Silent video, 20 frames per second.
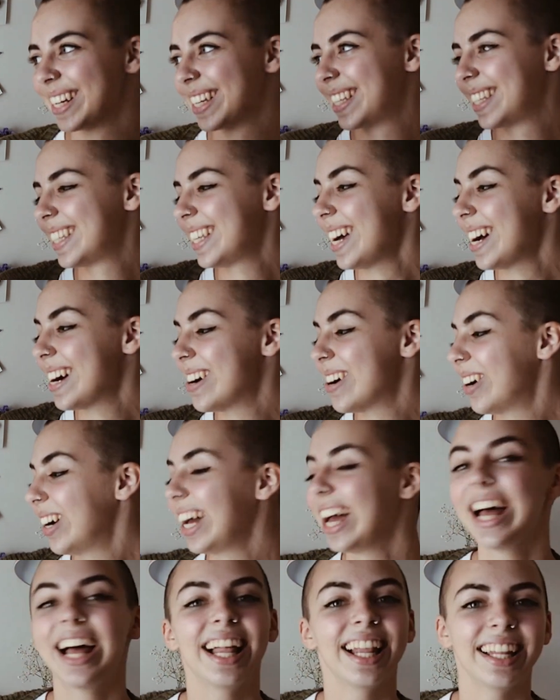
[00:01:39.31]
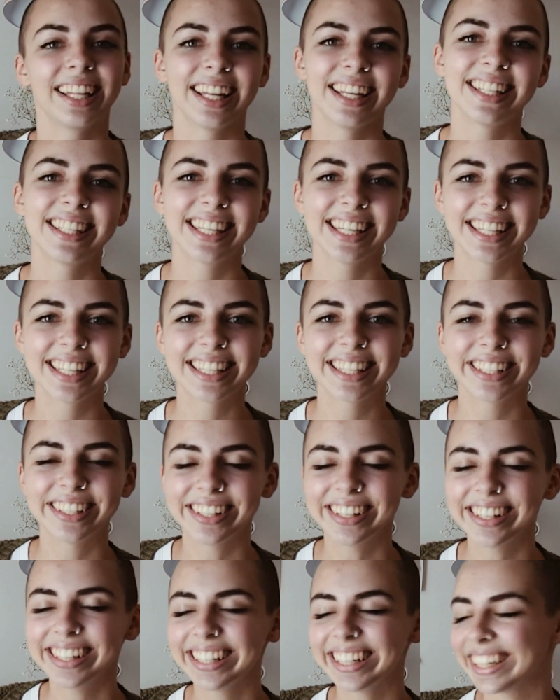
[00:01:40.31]
So let's get
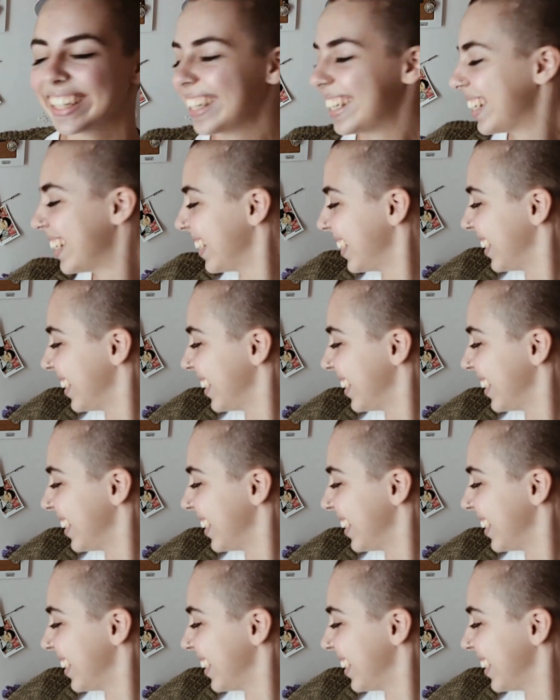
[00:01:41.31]
started.